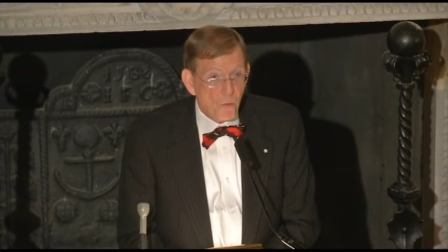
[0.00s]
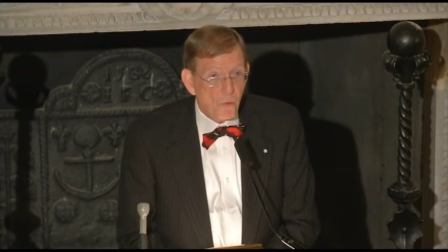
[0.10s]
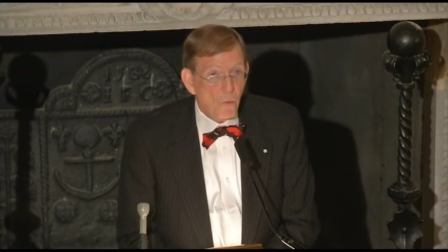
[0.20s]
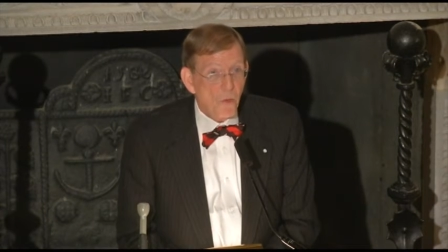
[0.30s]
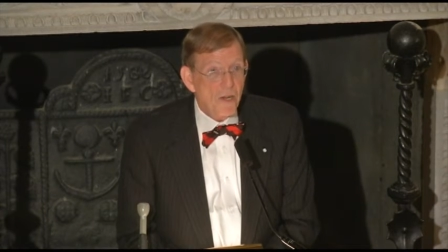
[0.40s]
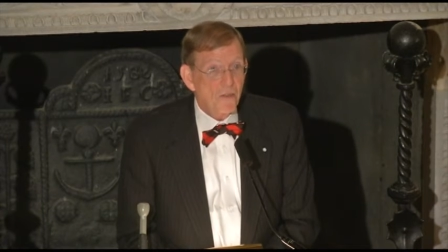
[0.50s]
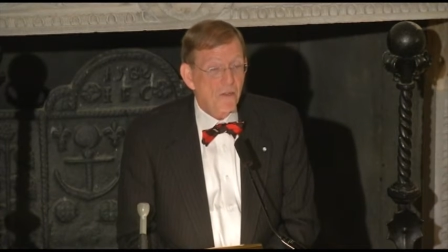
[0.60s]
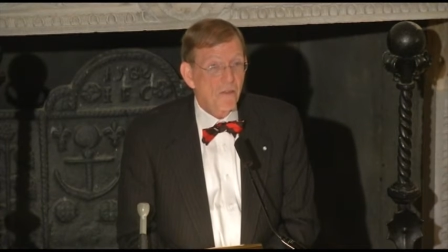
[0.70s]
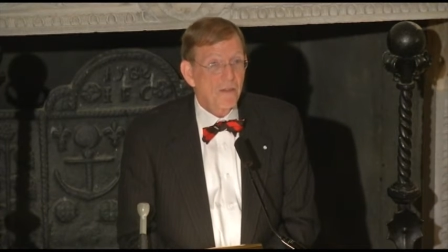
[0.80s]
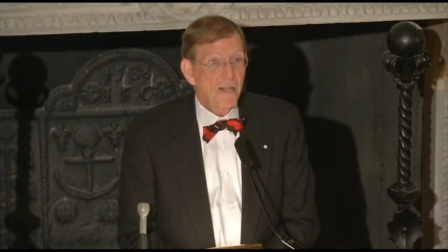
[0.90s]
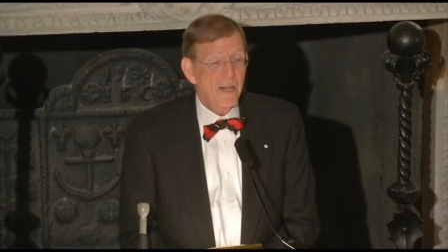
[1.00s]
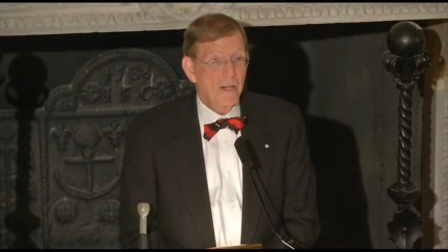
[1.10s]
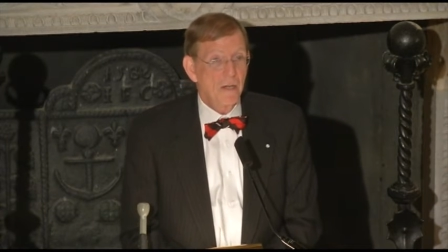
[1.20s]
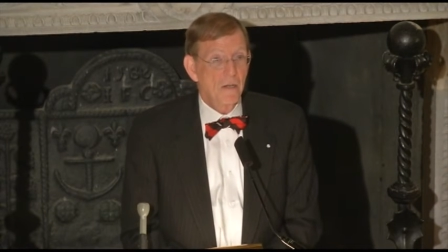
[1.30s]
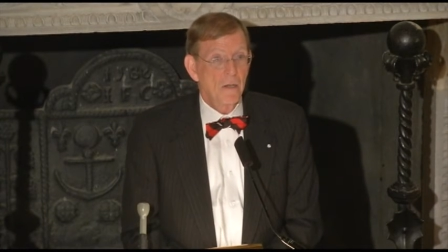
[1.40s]
the race to the
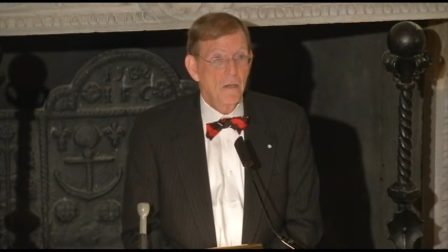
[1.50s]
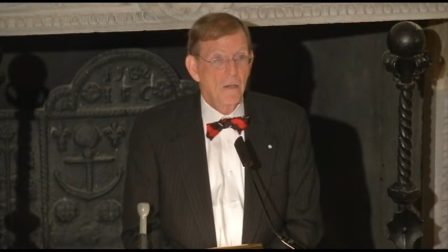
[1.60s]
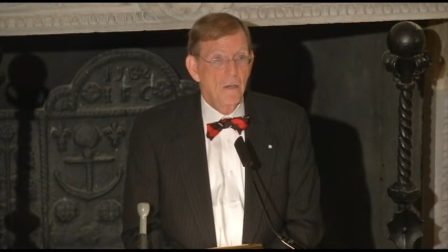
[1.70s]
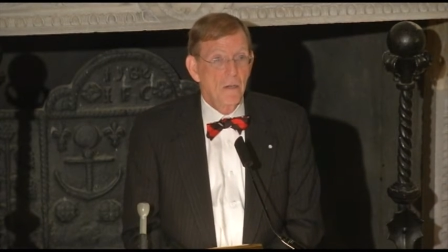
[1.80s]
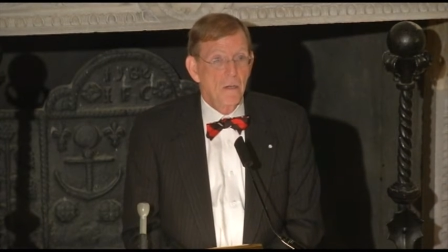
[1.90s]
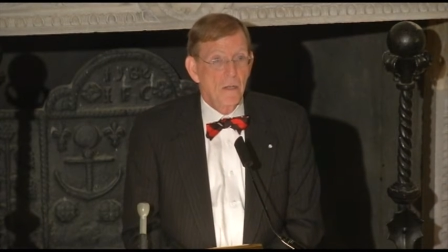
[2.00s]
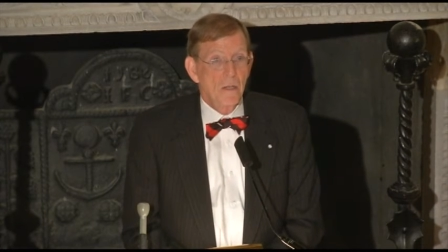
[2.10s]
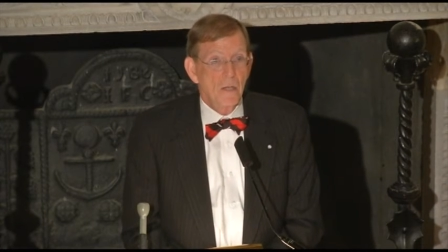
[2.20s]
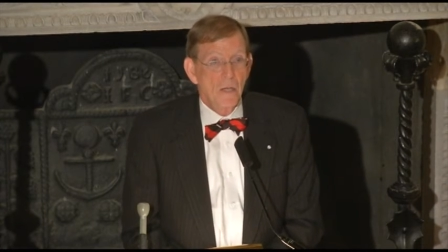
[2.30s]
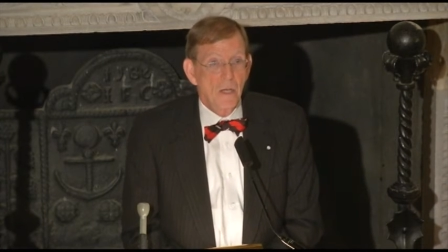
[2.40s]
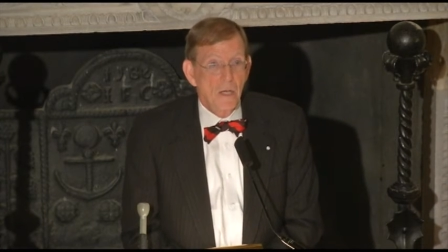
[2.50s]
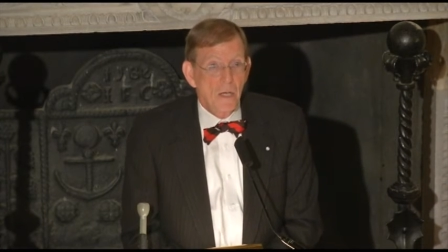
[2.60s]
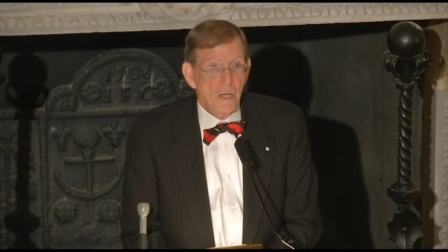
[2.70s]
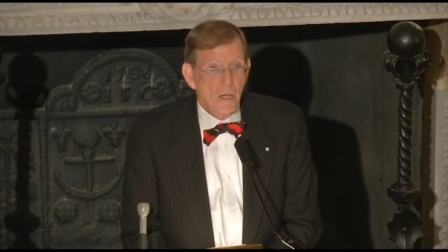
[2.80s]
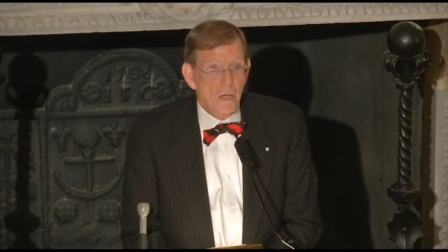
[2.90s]
Dan
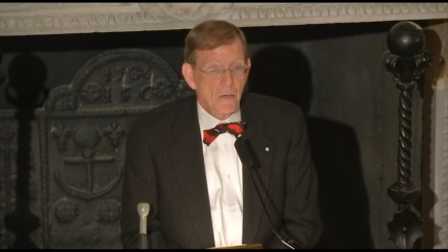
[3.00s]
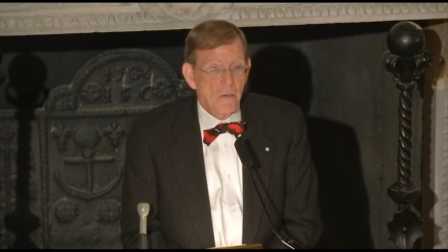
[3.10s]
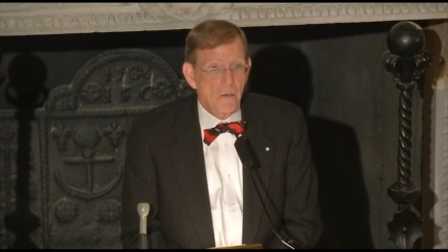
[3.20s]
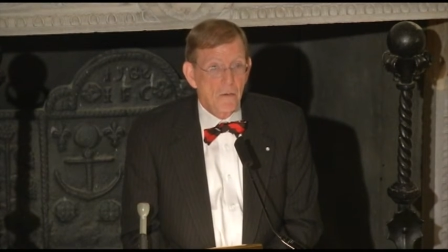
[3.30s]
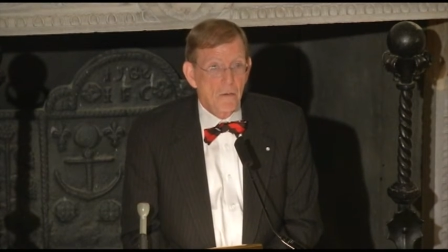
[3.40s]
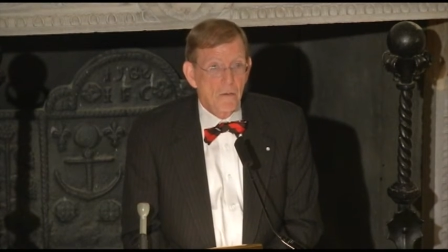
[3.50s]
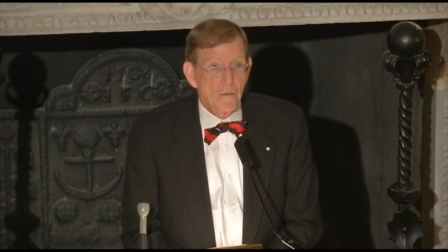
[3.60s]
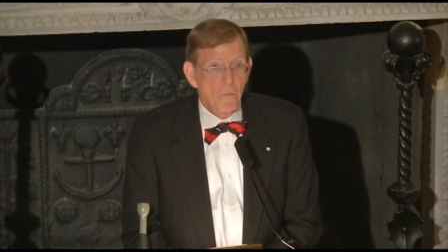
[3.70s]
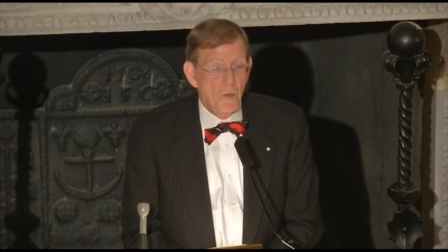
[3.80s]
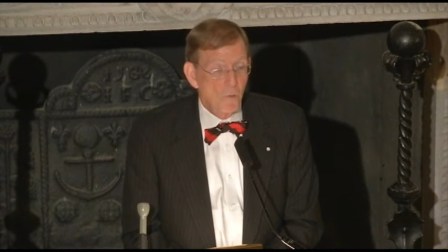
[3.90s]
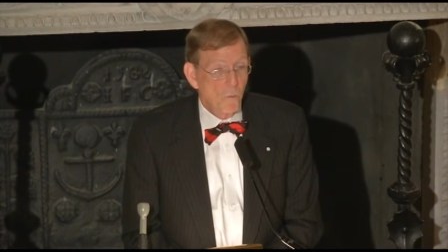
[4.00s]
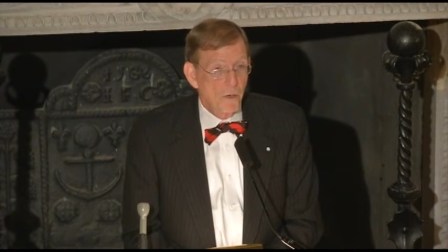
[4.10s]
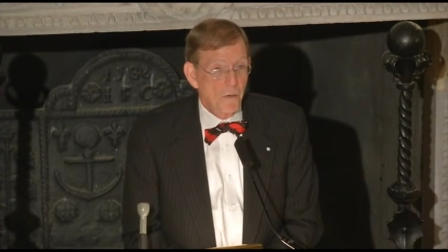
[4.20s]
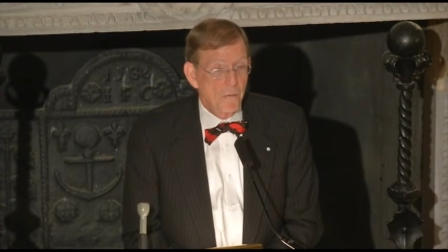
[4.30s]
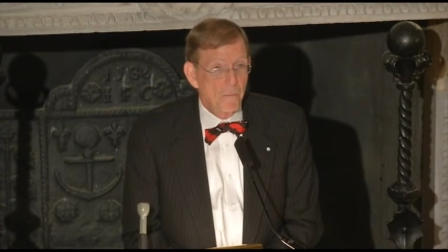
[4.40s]
in
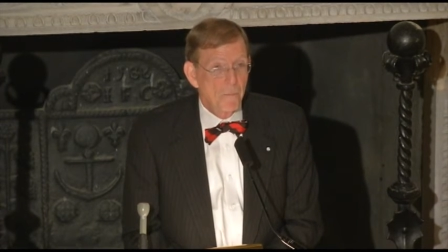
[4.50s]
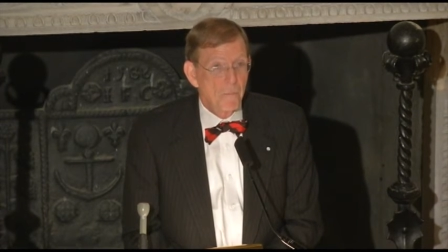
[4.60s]
midwinter,